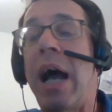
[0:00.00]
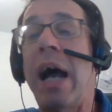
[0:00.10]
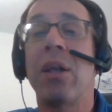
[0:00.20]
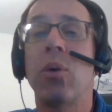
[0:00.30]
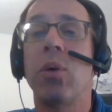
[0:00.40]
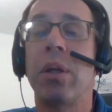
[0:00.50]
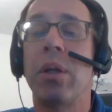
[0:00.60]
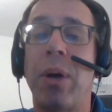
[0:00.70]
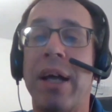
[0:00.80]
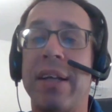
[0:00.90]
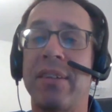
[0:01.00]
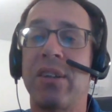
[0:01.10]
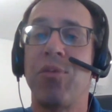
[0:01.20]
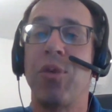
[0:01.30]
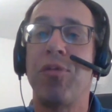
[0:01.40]
annual prizes
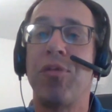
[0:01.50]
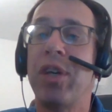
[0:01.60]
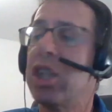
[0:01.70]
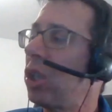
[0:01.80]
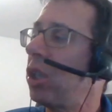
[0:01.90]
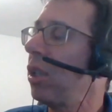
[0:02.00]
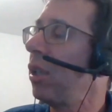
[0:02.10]
for fiction.